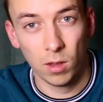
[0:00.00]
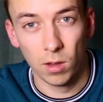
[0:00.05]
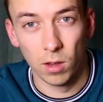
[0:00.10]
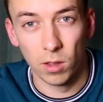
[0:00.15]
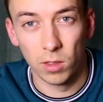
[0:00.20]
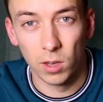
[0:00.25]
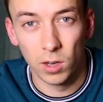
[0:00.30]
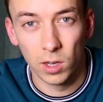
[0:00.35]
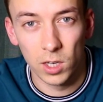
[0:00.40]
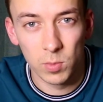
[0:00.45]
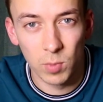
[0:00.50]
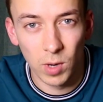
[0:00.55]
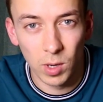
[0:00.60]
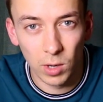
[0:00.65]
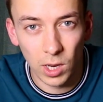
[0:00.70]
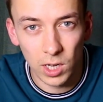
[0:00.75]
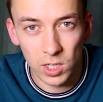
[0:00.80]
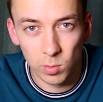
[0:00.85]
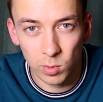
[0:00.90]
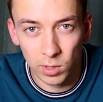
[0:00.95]
I think this might
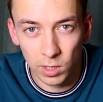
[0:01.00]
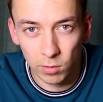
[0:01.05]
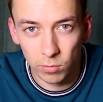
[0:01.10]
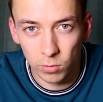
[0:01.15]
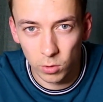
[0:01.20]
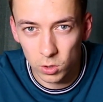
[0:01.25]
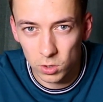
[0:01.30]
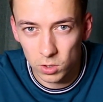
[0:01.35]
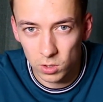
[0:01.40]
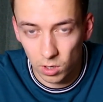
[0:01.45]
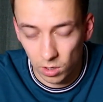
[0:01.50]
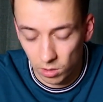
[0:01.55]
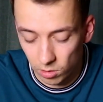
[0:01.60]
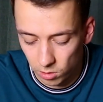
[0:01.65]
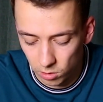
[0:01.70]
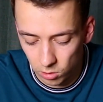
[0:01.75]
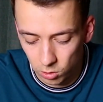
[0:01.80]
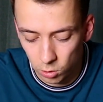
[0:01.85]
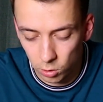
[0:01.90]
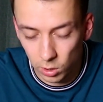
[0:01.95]
actually be the first
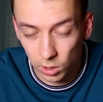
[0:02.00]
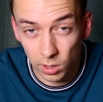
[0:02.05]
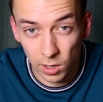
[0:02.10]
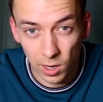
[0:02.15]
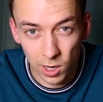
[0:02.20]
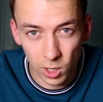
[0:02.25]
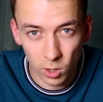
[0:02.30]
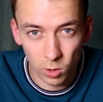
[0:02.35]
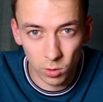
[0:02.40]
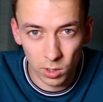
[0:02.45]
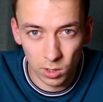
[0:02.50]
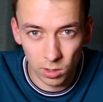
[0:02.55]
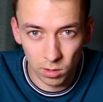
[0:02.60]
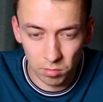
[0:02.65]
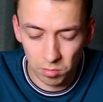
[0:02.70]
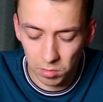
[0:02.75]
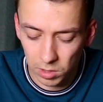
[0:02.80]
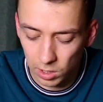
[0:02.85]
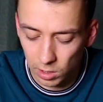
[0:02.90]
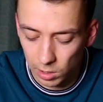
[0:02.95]
UNIQ NANO
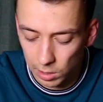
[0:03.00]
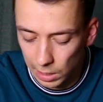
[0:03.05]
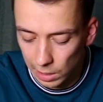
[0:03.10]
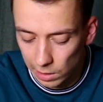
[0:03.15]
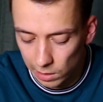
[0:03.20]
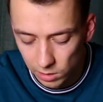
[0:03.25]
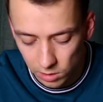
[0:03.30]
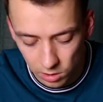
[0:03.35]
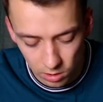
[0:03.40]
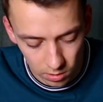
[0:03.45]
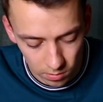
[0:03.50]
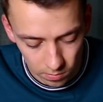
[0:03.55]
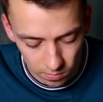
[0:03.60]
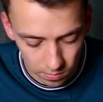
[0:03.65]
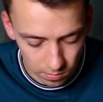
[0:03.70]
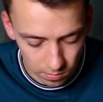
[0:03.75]
in the Netherlands.